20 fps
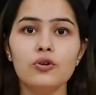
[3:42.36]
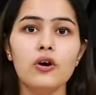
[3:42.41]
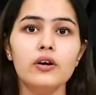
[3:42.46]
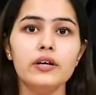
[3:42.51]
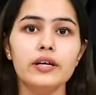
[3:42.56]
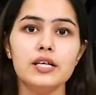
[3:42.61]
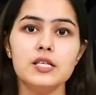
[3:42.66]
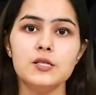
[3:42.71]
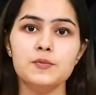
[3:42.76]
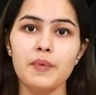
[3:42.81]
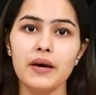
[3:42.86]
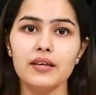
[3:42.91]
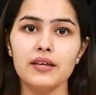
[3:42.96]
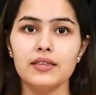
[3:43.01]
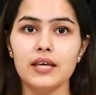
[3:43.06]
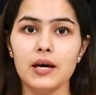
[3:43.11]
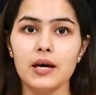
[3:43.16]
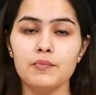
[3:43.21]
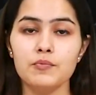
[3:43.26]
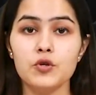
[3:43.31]
not
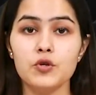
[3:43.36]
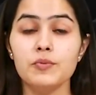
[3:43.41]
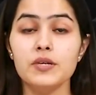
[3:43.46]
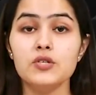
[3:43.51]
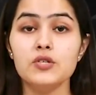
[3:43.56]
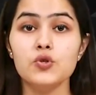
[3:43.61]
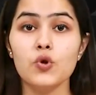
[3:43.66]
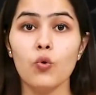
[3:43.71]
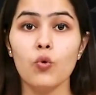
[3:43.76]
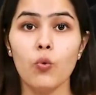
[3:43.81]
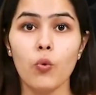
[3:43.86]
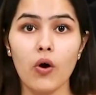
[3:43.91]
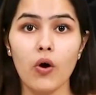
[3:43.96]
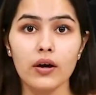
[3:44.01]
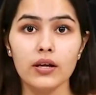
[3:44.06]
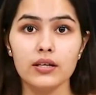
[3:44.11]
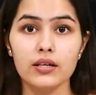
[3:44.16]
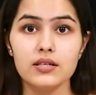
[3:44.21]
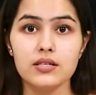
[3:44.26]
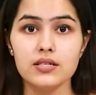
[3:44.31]
expect them to be so
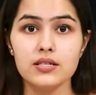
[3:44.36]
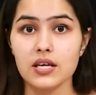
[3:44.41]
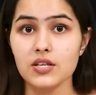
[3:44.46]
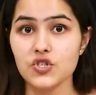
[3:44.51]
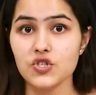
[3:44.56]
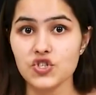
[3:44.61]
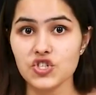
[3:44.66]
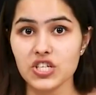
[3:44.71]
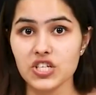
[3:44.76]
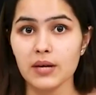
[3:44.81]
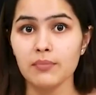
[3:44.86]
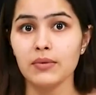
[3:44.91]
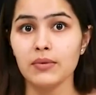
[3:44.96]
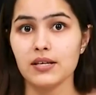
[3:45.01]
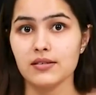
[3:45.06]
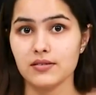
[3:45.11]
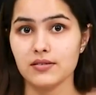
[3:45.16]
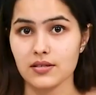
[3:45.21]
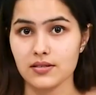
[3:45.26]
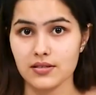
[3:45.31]
violent and
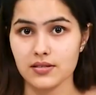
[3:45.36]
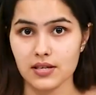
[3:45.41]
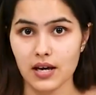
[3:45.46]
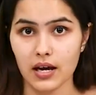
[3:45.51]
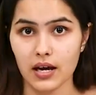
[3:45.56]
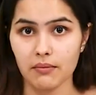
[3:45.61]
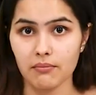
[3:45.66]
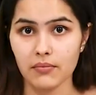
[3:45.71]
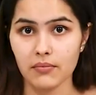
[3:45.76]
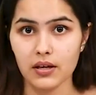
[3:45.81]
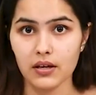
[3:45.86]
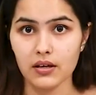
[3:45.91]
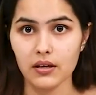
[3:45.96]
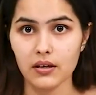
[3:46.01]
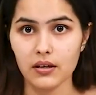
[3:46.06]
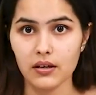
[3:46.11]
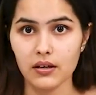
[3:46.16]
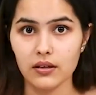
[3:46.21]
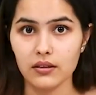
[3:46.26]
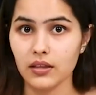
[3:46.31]
shameless this time.
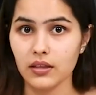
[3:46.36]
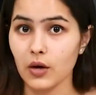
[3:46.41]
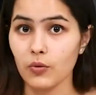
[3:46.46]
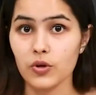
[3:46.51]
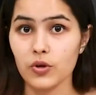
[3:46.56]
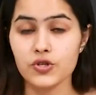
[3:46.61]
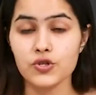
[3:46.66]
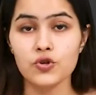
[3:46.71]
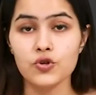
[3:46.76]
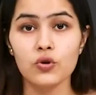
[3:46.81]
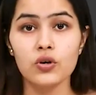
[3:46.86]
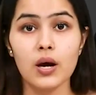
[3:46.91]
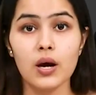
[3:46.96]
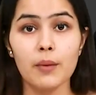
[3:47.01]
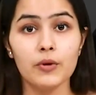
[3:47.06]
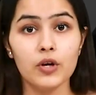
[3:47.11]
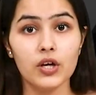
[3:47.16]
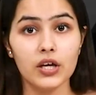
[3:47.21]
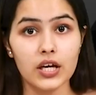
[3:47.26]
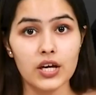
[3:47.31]
There was no
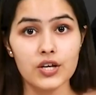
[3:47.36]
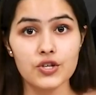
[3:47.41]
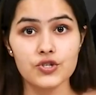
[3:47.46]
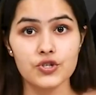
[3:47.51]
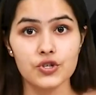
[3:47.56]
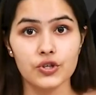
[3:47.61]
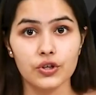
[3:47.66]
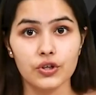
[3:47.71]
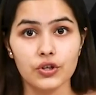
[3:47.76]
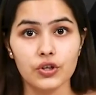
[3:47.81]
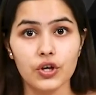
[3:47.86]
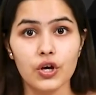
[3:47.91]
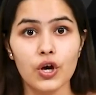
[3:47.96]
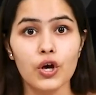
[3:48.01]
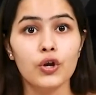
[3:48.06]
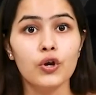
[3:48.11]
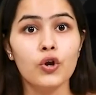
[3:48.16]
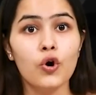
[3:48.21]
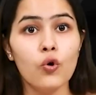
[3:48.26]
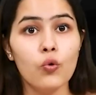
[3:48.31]
communication,
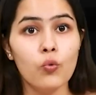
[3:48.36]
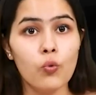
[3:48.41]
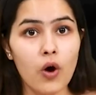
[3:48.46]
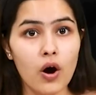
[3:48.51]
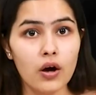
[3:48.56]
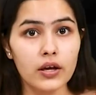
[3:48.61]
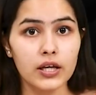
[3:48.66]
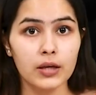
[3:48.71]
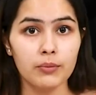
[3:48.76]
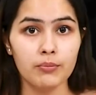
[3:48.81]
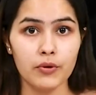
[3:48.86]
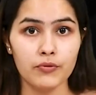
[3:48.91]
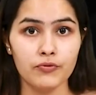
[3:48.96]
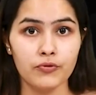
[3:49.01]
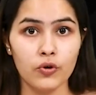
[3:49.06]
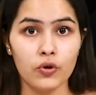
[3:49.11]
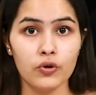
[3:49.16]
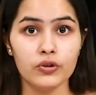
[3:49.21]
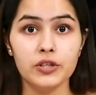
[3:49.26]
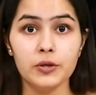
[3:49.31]
no warning
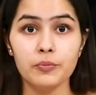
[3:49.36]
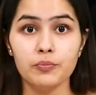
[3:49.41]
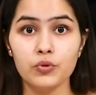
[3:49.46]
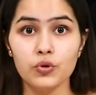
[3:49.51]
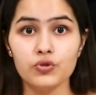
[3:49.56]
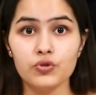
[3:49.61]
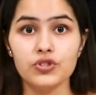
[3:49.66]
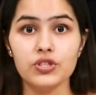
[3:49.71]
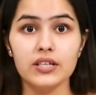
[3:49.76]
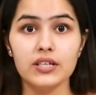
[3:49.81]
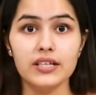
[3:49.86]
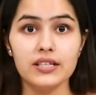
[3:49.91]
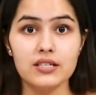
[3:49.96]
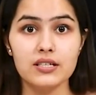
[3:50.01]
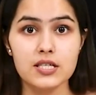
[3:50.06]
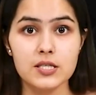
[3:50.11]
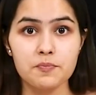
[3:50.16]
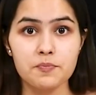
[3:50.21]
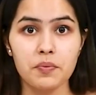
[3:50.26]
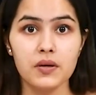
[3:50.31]
before they brutally
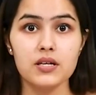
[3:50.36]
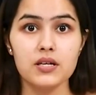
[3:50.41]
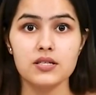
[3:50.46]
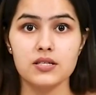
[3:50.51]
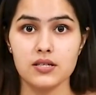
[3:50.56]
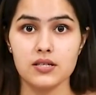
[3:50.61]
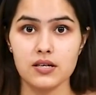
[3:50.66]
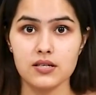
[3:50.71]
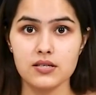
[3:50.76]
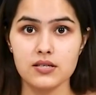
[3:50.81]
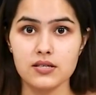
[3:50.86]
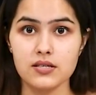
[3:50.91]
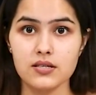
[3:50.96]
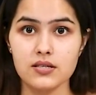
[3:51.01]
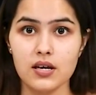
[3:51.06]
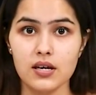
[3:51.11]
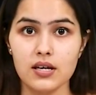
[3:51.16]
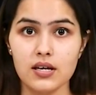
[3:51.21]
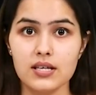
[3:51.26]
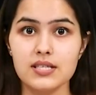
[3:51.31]
dispersed us,
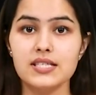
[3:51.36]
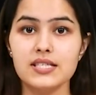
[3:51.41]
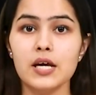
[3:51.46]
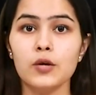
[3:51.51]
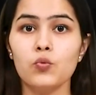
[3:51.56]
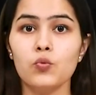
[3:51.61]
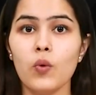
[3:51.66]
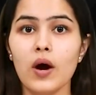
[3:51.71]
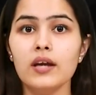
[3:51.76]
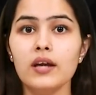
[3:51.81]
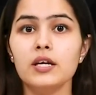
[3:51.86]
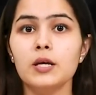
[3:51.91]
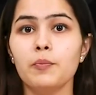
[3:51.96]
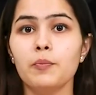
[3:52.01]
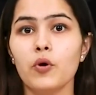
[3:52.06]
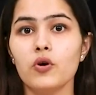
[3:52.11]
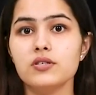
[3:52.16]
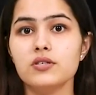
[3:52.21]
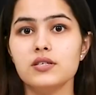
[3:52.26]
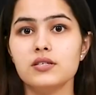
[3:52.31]
said one
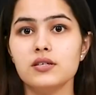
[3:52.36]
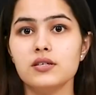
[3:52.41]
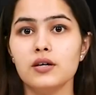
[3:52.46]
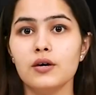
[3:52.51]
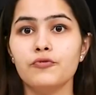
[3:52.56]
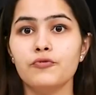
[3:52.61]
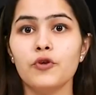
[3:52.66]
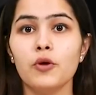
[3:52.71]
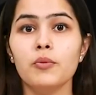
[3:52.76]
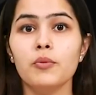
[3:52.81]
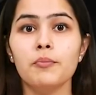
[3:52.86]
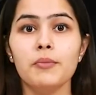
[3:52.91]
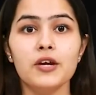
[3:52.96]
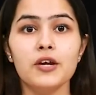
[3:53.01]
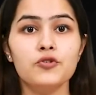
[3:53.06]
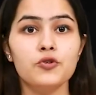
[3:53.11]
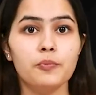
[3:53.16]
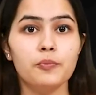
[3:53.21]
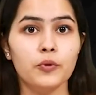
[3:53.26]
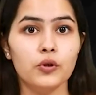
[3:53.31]
depositor from a
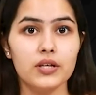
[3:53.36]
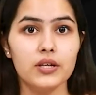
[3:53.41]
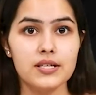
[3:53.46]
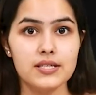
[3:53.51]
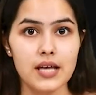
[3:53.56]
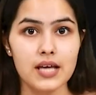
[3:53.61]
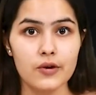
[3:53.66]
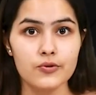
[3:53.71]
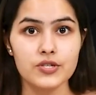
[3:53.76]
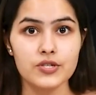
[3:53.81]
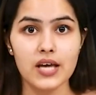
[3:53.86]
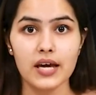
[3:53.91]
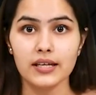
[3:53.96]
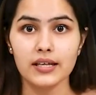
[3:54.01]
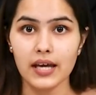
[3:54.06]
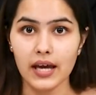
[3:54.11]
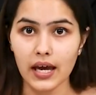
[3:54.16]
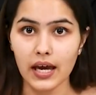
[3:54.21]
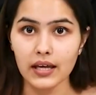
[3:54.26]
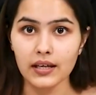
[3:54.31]
metro police outside
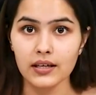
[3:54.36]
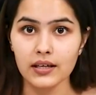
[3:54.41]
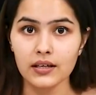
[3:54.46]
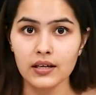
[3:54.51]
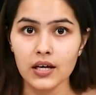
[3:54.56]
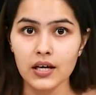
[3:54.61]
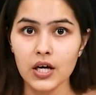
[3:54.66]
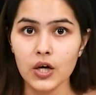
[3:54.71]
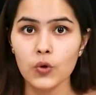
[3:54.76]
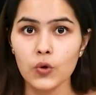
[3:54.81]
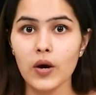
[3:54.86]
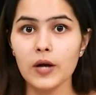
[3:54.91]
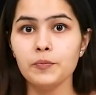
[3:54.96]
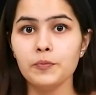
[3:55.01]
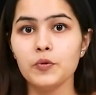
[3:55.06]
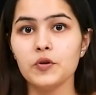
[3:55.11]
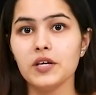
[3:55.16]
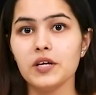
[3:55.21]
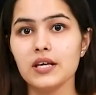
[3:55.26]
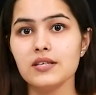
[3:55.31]
Henan who had
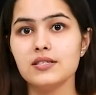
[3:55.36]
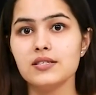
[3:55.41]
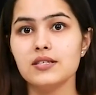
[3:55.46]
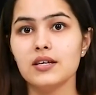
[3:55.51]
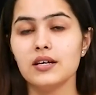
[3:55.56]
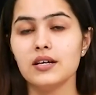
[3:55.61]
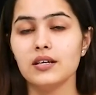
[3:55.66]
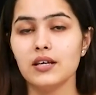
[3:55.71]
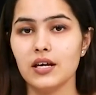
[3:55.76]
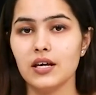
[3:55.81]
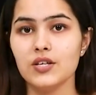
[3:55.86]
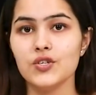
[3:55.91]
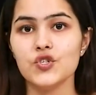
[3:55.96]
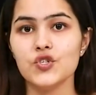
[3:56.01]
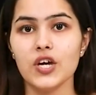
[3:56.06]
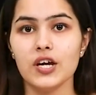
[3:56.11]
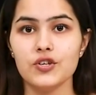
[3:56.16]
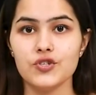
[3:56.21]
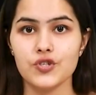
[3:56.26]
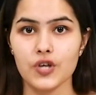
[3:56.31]
protested in
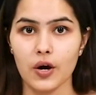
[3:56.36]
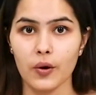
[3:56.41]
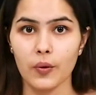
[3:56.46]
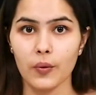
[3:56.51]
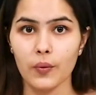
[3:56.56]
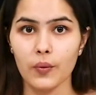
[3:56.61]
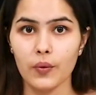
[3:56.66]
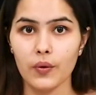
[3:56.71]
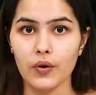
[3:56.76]
Zhengzhou.